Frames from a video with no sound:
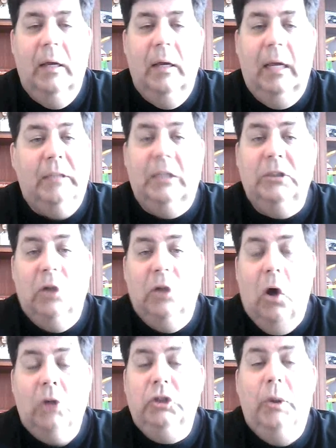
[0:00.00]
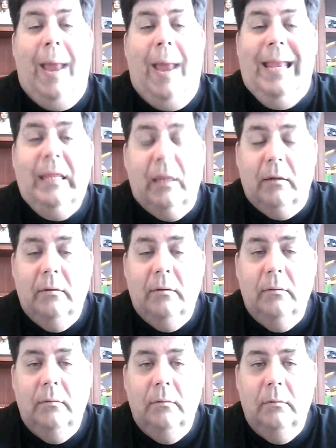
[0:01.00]
it doesn't cost you anything
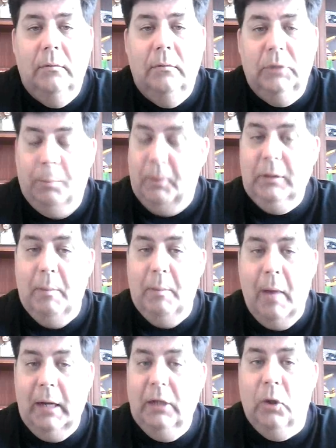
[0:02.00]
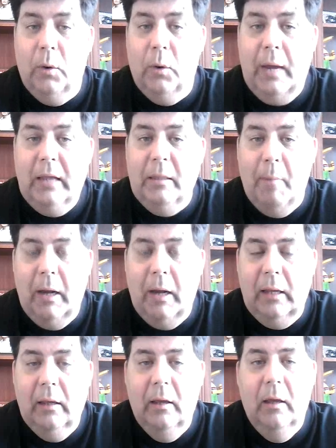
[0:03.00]
to print the money, to create the
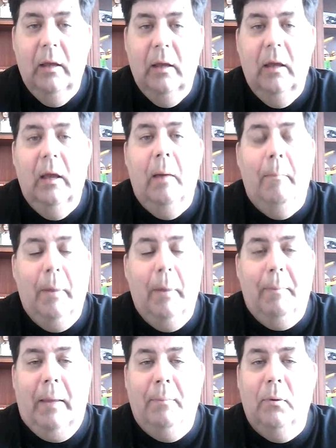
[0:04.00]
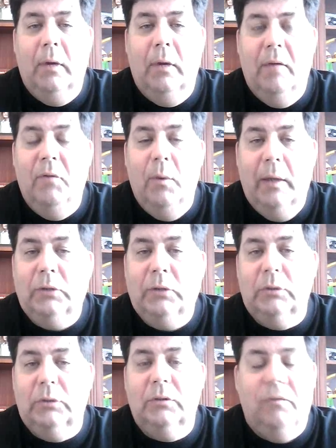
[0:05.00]
money, but people give you
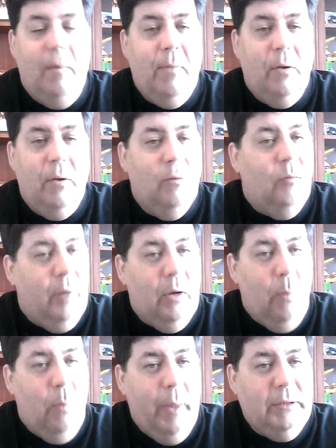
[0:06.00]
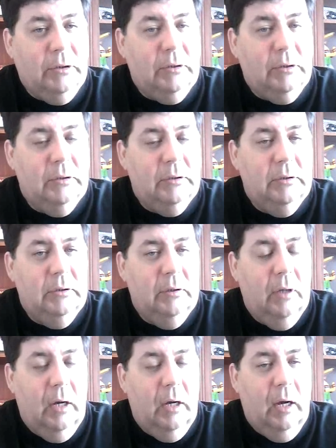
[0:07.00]
interest from their real wages
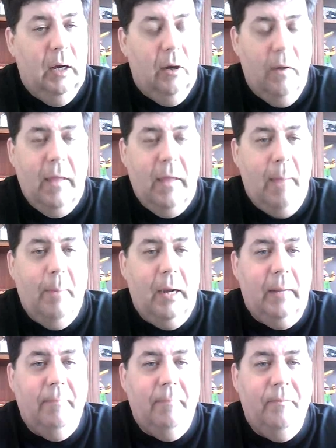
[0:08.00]
on that money.